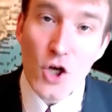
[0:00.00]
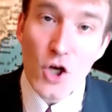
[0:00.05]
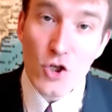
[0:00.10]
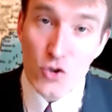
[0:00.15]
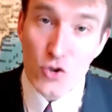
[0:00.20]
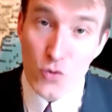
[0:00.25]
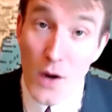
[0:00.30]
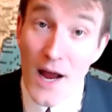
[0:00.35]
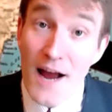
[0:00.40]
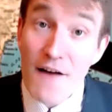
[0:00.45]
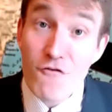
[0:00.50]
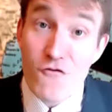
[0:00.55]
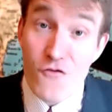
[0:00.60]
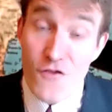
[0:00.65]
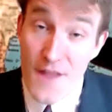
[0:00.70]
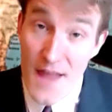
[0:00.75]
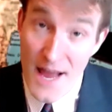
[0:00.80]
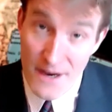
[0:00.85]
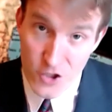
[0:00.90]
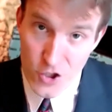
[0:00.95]
to have
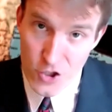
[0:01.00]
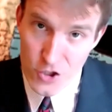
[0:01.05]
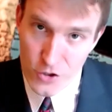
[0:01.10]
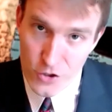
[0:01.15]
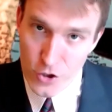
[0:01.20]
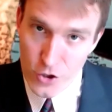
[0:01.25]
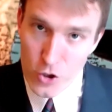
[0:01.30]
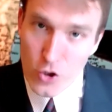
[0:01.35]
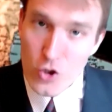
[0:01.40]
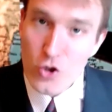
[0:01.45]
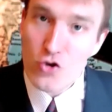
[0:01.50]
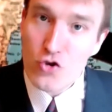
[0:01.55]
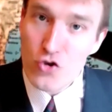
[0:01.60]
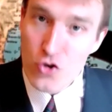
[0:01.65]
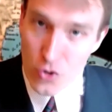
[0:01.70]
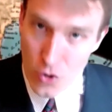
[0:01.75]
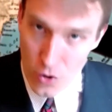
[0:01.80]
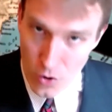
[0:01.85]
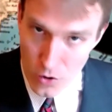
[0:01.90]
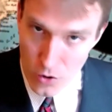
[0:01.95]
national
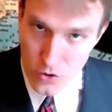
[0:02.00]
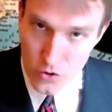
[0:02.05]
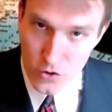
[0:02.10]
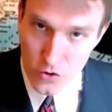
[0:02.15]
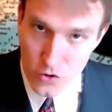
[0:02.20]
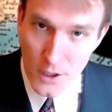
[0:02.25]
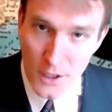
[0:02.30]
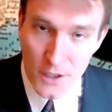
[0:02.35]
controls.